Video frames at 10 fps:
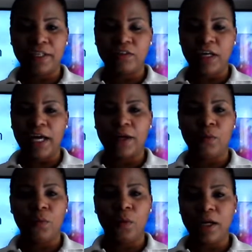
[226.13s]
Like,
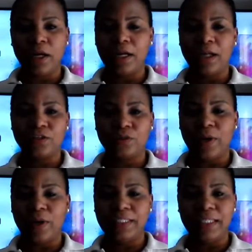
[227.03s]
what do
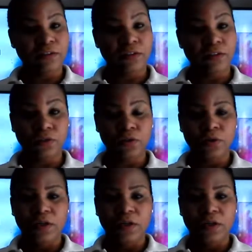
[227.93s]
I need to do